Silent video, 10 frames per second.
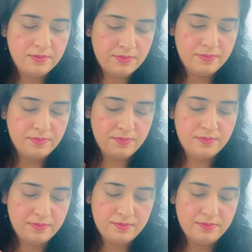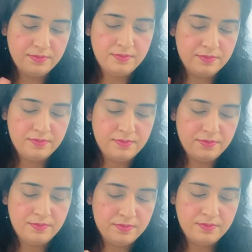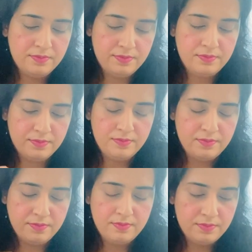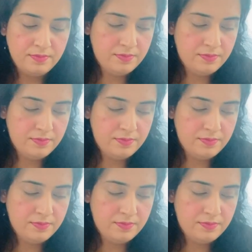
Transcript: No one is speaking in this clip.